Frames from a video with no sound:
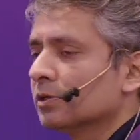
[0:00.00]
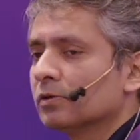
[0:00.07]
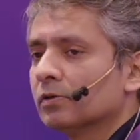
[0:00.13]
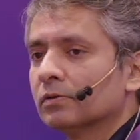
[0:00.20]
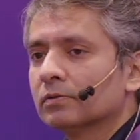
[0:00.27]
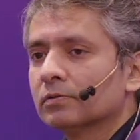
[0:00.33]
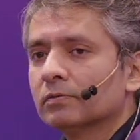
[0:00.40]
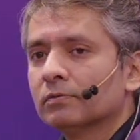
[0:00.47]

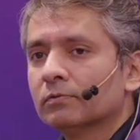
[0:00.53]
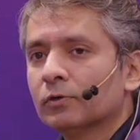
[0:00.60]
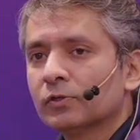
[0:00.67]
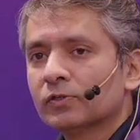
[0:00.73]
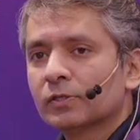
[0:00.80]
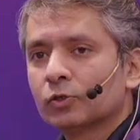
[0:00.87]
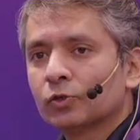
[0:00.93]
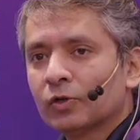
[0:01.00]
on what is
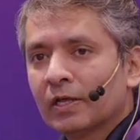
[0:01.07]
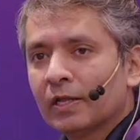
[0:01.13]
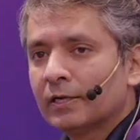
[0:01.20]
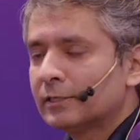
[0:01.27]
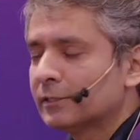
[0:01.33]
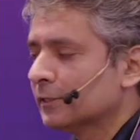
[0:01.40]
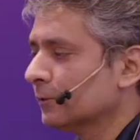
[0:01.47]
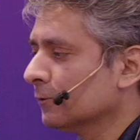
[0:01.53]
the
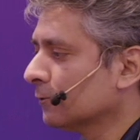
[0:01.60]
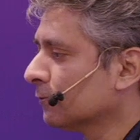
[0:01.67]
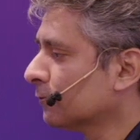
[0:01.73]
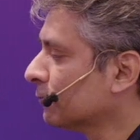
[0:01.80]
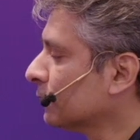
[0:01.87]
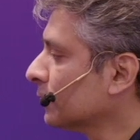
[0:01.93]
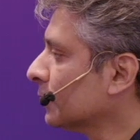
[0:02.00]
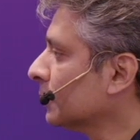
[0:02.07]
tonality of
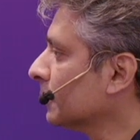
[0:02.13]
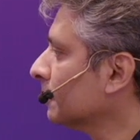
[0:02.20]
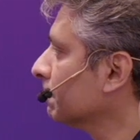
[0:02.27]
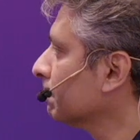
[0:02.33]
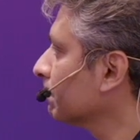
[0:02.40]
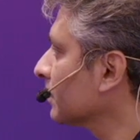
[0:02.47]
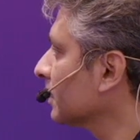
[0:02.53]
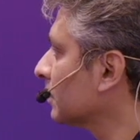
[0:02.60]

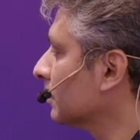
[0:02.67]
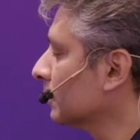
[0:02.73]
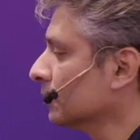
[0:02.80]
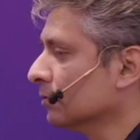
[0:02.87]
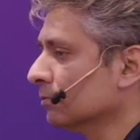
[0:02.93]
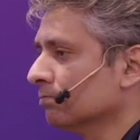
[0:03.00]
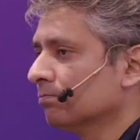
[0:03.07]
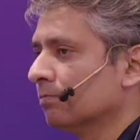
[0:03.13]
the
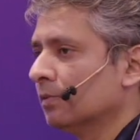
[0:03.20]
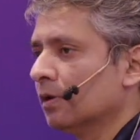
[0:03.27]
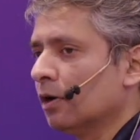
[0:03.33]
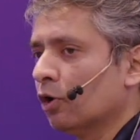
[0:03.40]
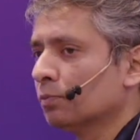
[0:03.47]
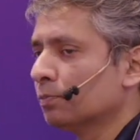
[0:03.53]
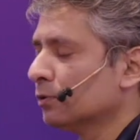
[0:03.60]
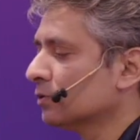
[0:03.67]

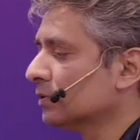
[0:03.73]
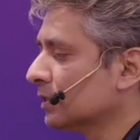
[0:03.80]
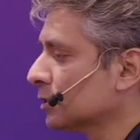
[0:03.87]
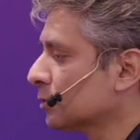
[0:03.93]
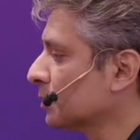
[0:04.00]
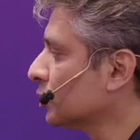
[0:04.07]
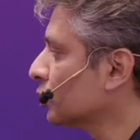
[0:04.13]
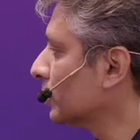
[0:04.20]
output that is
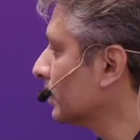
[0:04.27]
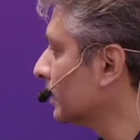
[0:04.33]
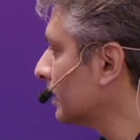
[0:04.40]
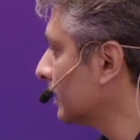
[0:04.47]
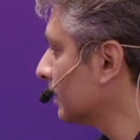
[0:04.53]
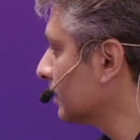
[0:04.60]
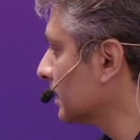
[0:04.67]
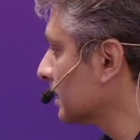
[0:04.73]
being generated,
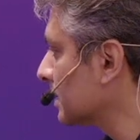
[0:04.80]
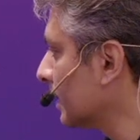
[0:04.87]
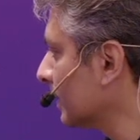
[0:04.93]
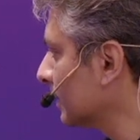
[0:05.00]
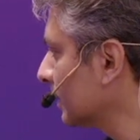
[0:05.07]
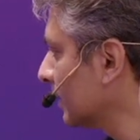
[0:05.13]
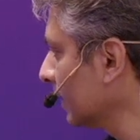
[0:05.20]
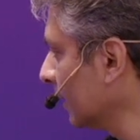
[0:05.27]
and things like
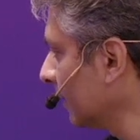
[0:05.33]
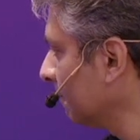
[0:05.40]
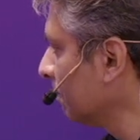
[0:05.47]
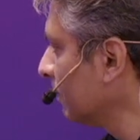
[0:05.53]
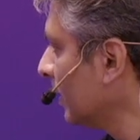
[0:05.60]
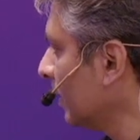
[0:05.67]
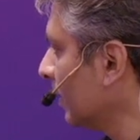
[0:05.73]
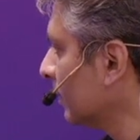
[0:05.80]
that. Again,
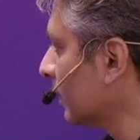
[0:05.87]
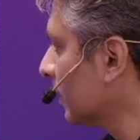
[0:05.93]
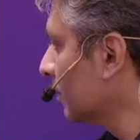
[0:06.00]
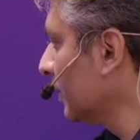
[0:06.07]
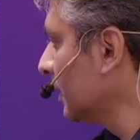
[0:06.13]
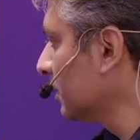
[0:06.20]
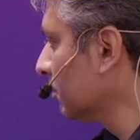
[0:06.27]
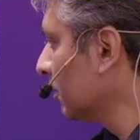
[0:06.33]
there are
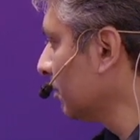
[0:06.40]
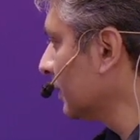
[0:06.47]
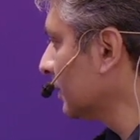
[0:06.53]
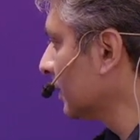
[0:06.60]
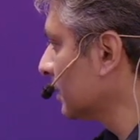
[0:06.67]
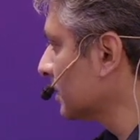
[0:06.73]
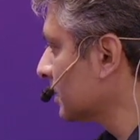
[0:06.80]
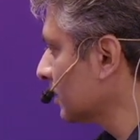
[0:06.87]
multiple
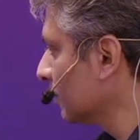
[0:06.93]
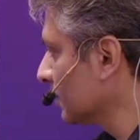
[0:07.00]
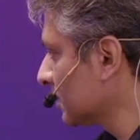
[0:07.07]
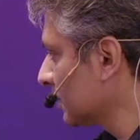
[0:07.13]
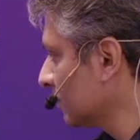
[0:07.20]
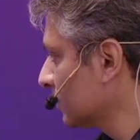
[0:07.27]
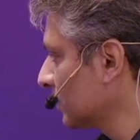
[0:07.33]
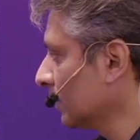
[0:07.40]
methods. You must
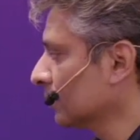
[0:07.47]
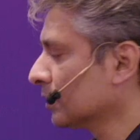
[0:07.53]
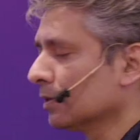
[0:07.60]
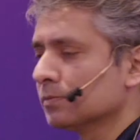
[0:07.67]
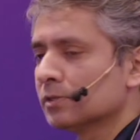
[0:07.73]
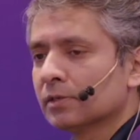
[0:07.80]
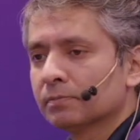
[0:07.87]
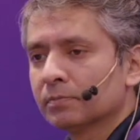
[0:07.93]
have seen
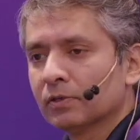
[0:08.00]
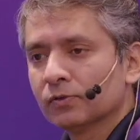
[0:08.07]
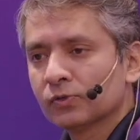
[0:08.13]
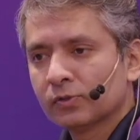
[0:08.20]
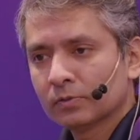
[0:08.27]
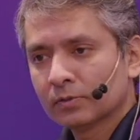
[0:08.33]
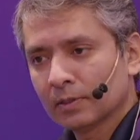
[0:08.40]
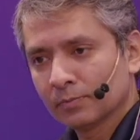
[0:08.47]
thumbs up,
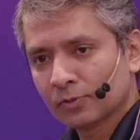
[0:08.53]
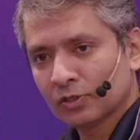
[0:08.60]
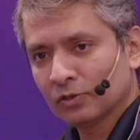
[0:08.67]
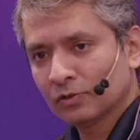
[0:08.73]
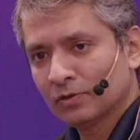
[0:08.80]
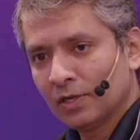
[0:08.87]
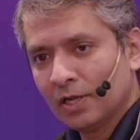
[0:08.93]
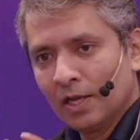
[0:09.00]
thumbs
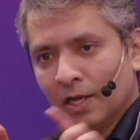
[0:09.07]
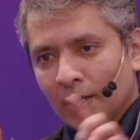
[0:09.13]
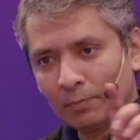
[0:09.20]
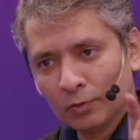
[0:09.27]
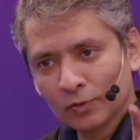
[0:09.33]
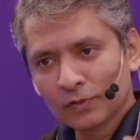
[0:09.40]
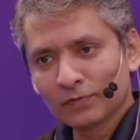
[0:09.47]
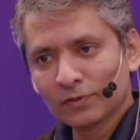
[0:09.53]
down. In
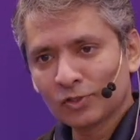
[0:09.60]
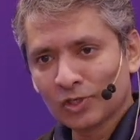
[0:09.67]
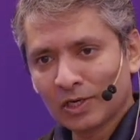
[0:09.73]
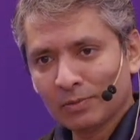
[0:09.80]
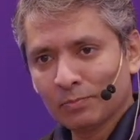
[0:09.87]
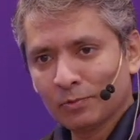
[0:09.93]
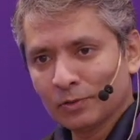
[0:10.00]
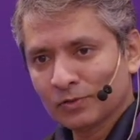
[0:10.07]
most of the
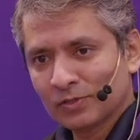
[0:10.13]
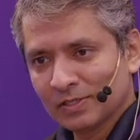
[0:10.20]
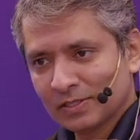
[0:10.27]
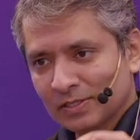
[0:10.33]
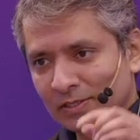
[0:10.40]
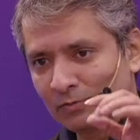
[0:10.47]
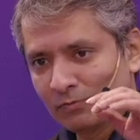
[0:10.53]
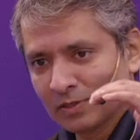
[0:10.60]
chat boxes,
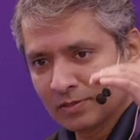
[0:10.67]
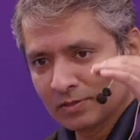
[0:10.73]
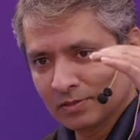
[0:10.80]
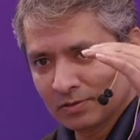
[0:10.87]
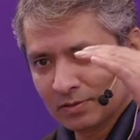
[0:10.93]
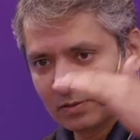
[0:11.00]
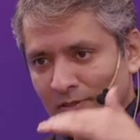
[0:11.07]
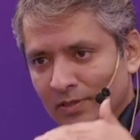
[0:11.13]
when
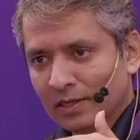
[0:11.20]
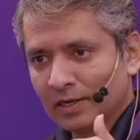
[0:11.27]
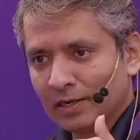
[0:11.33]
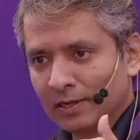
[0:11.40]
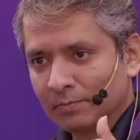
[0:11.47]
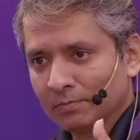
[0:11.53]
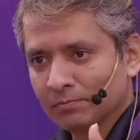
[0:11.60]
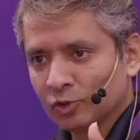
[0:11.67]
the
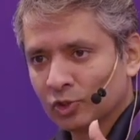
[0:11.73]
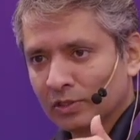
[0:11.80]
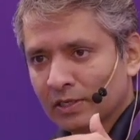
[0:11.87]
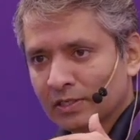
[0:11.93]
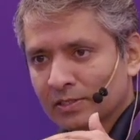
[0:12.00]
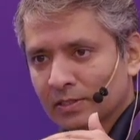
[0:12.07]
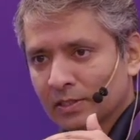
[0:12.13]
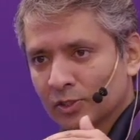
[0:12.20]
LLM
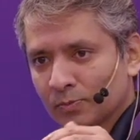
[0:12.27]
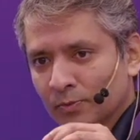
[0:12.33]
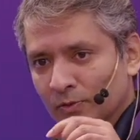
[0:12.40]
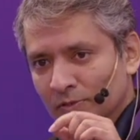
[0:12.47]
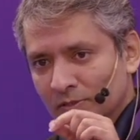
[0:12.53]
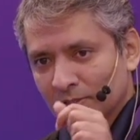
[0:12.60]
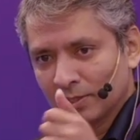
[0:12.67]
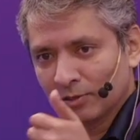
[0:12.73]
generates the
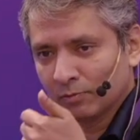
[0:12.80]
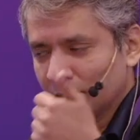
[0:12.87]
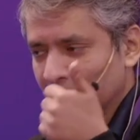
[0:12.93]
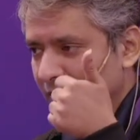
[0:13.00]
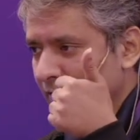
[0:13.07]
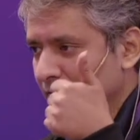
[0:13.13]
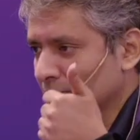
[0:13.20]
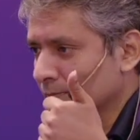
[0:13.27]
response, there will be
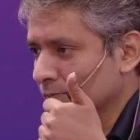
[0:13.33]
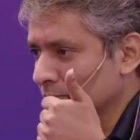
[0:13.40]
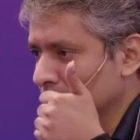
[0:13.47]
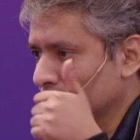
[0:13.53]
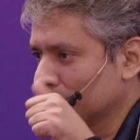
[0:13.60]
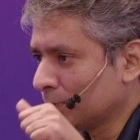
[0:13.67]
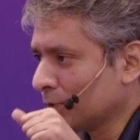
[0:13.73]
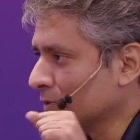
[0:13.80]
a thumbs up
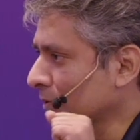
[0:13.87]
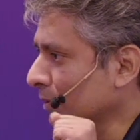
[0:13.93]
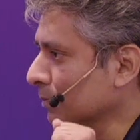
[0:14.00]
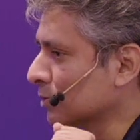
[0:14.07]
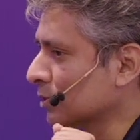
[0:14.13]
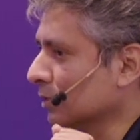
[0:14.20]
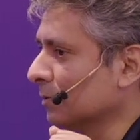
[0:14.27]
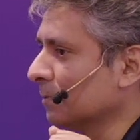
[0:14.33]
or thumbs
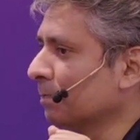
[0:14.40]
down.